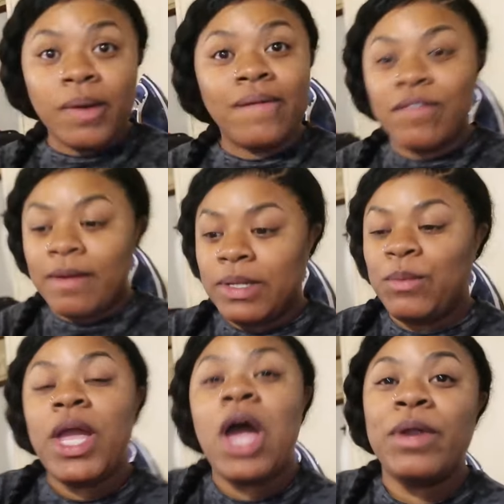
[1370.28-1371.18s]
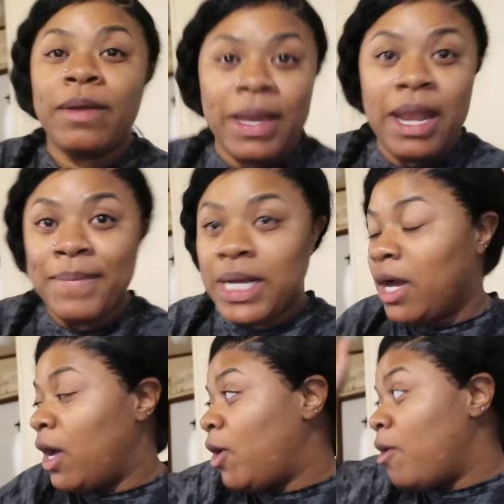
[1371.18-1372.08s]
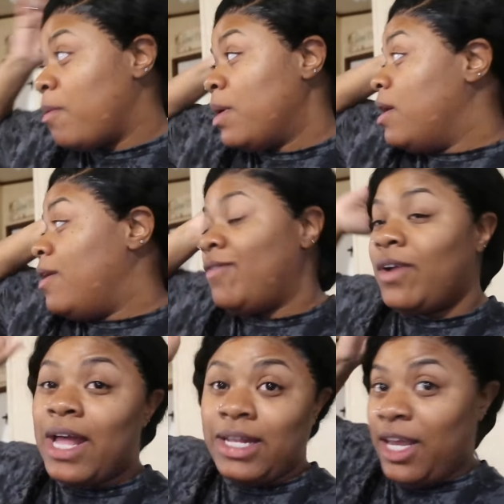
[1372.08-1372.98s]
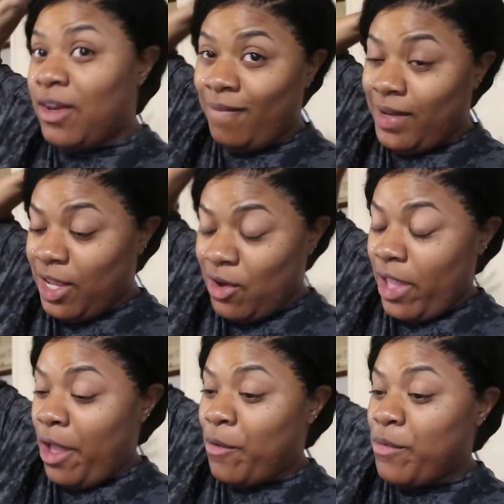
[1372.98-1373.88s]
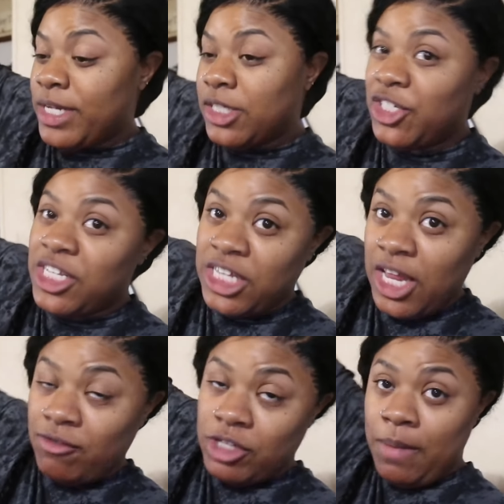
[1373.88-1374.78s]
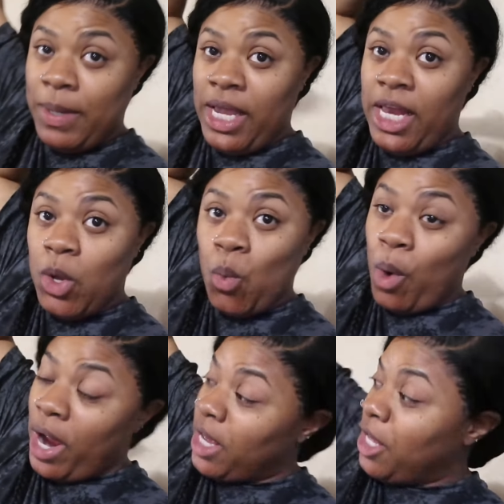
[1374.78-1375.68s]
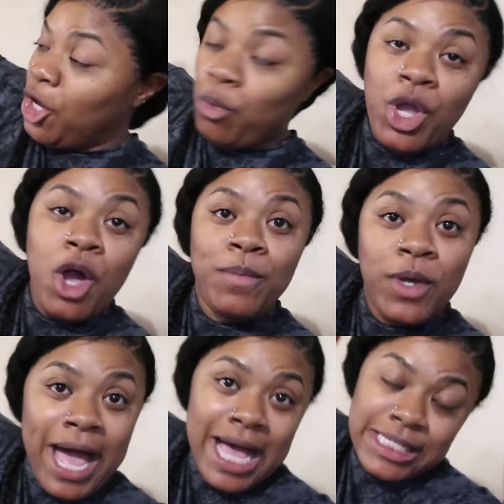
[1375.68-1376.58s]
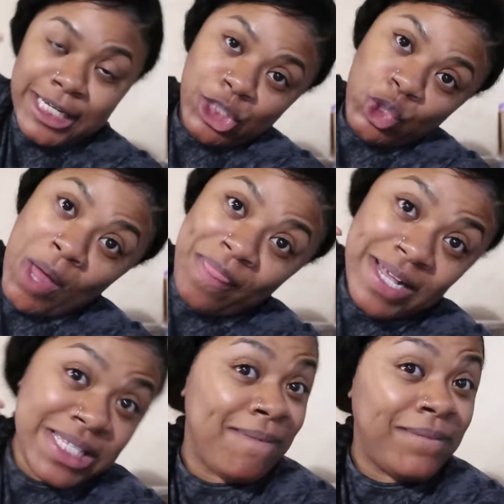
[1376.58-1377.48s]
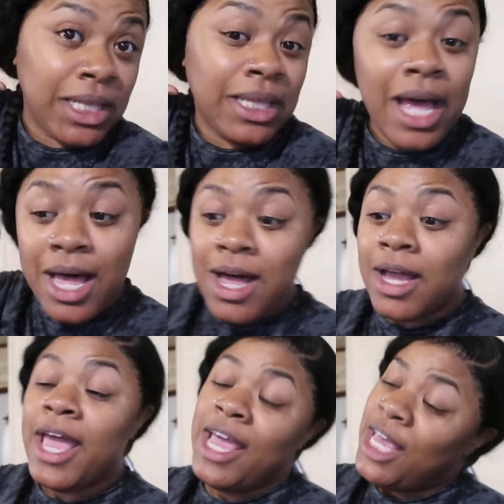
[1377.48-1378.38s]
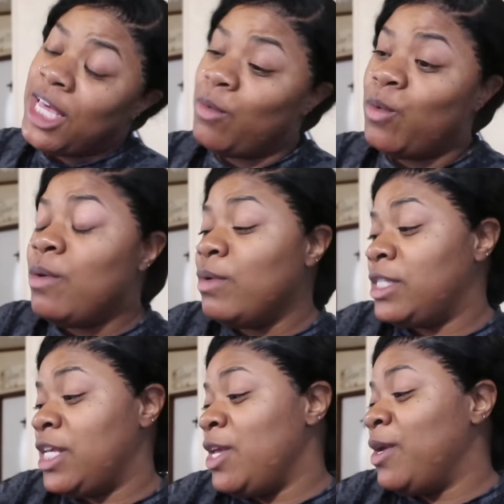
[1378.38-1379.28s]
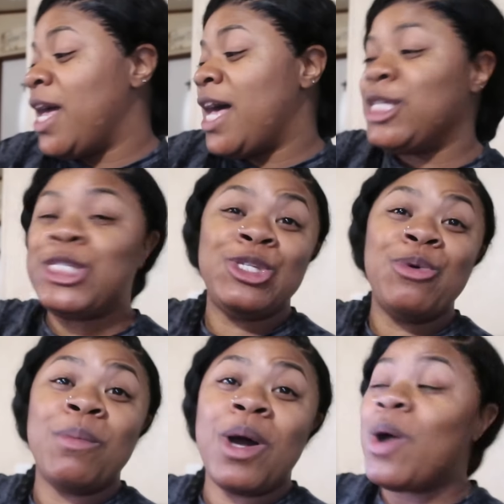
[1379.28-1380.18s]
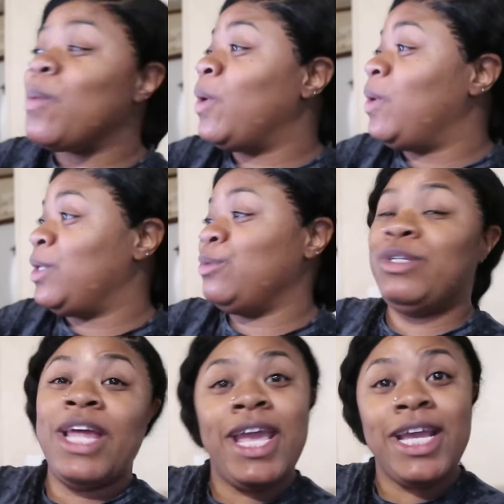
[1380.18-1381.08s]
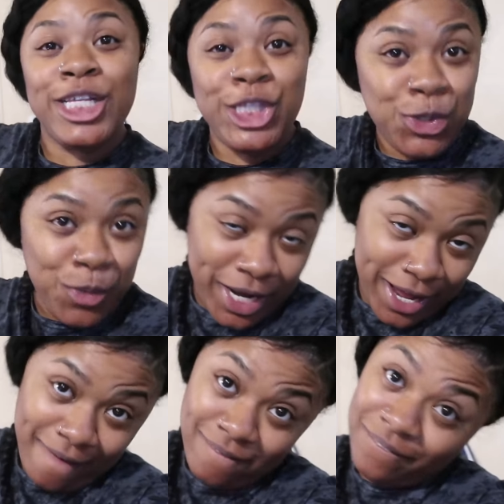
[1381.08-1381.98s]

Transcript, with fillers: Moore family, we already made it back home. Forgot to end the video, y'all. Quint just left, so I'm going to end it right here. We hope you guys enjoyed this vlog, and we will see you guys tomorrow on day 20.